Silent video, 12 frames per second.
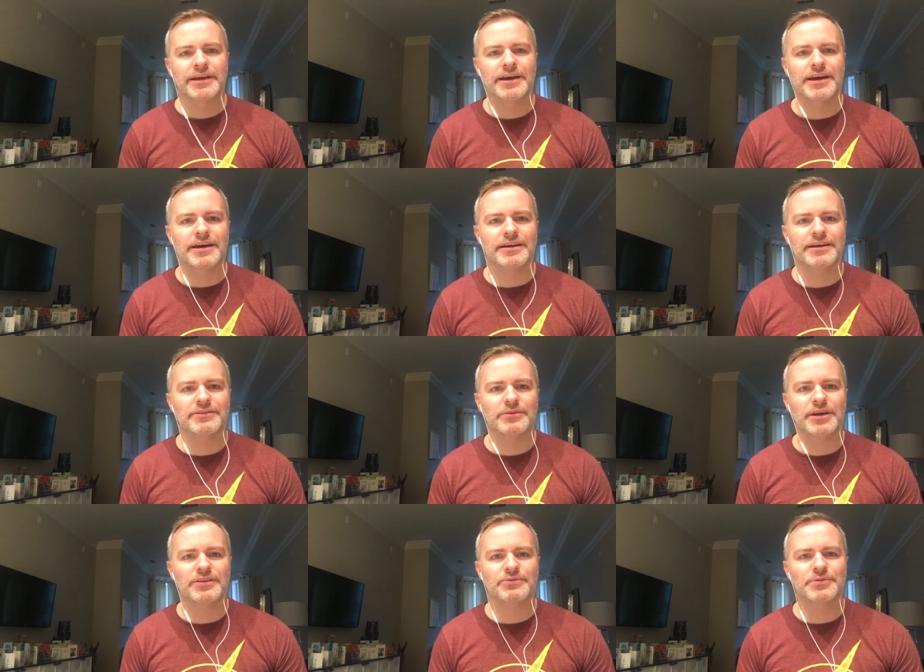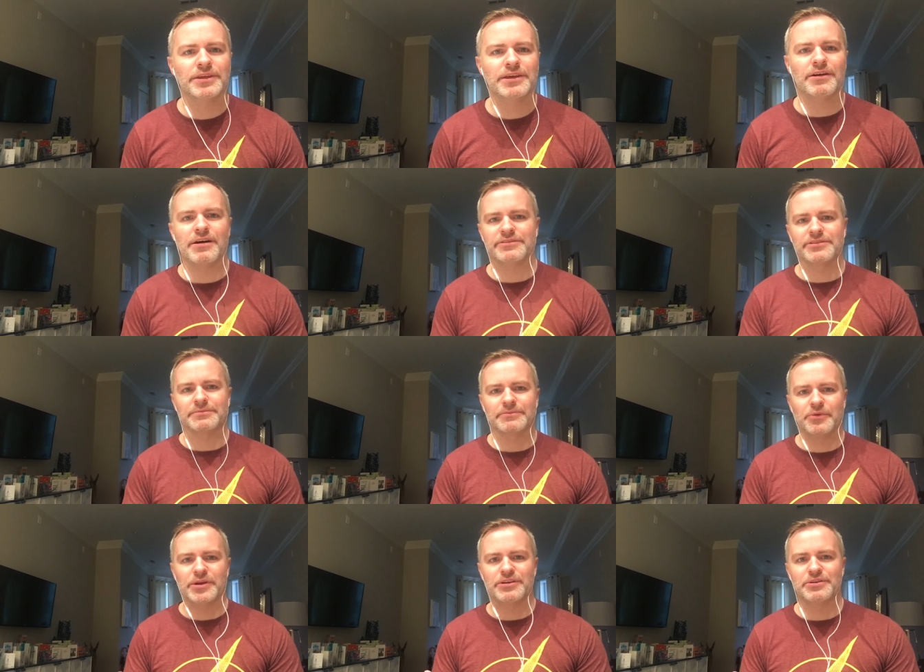It's really awesome
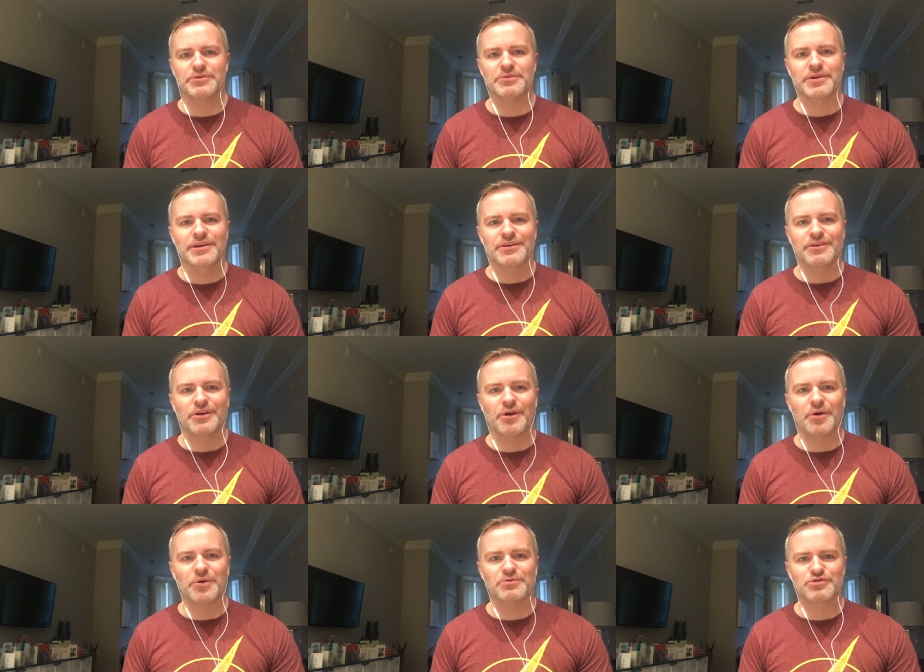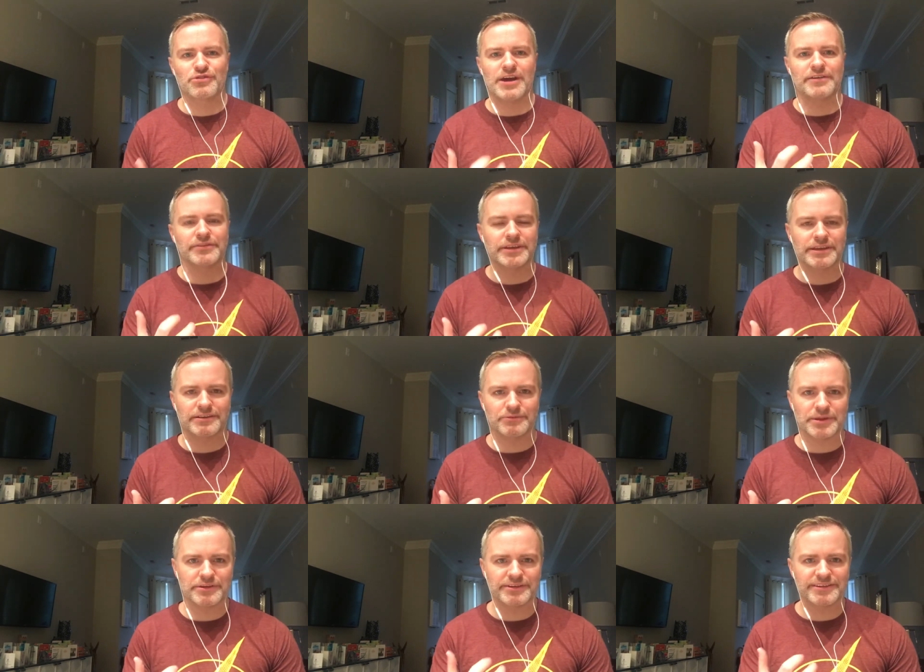when you go traveling,
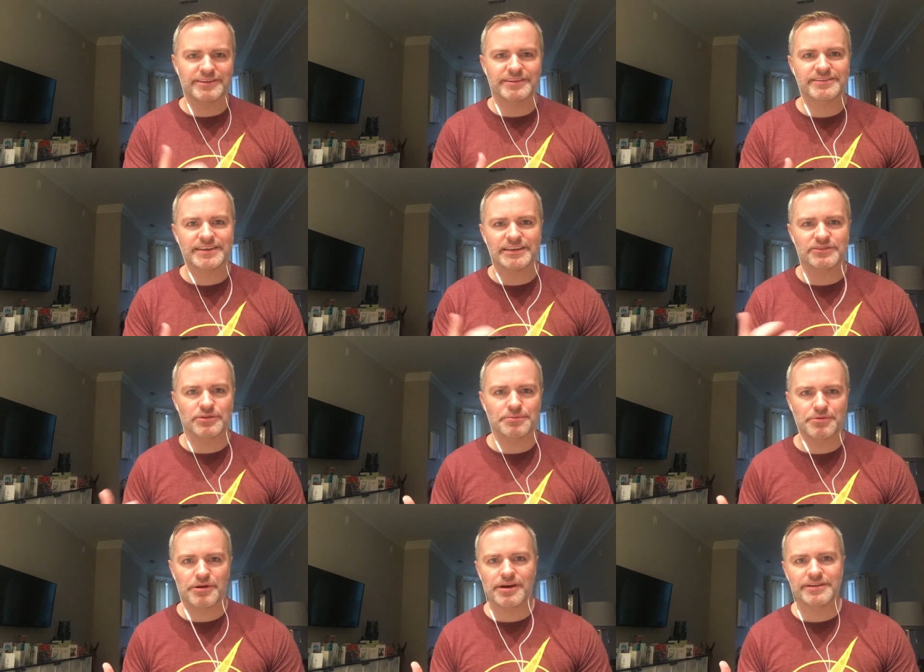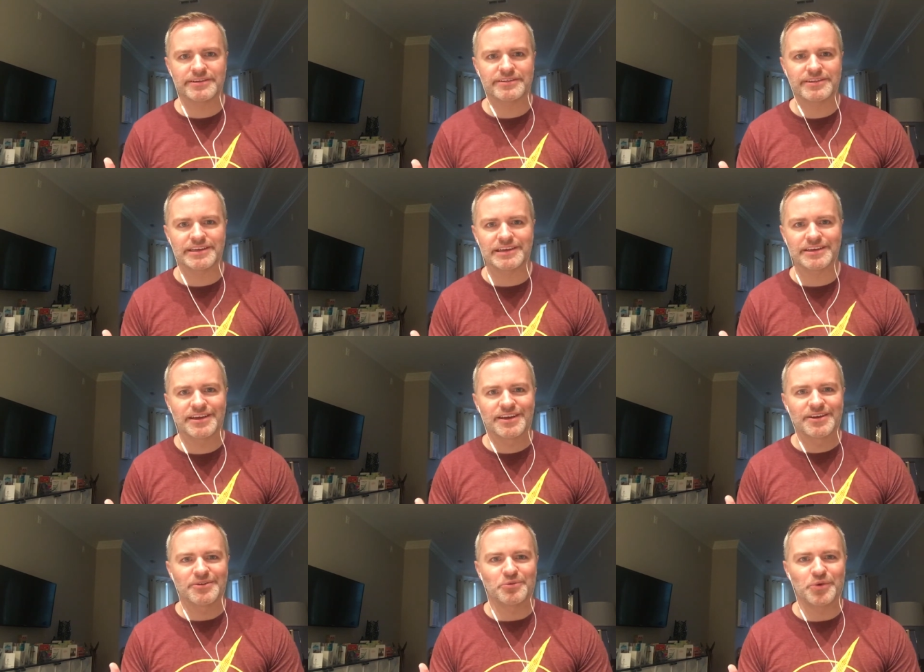whether it's in the States or abroad, to see
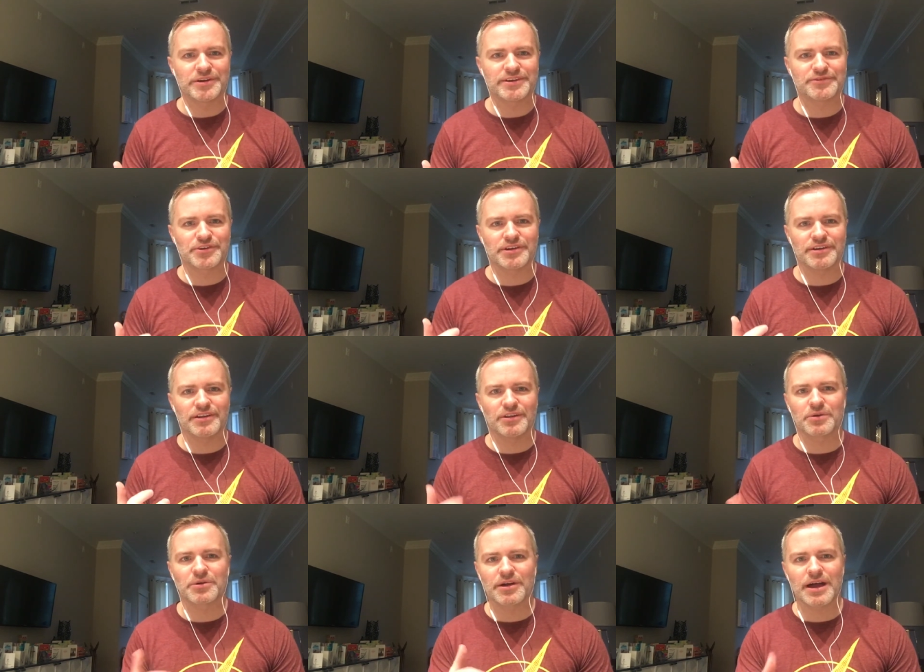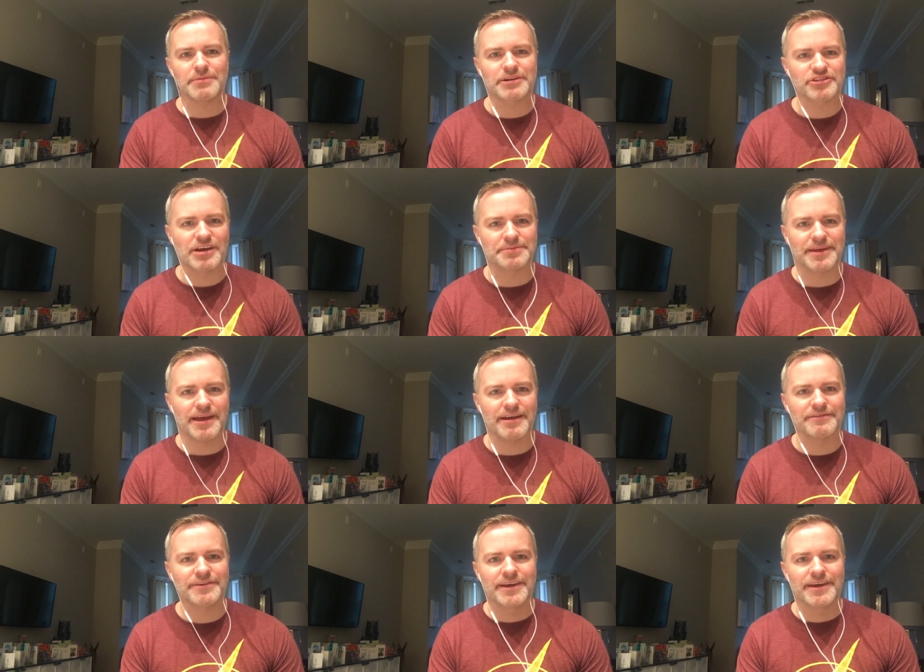what different local comic shops have.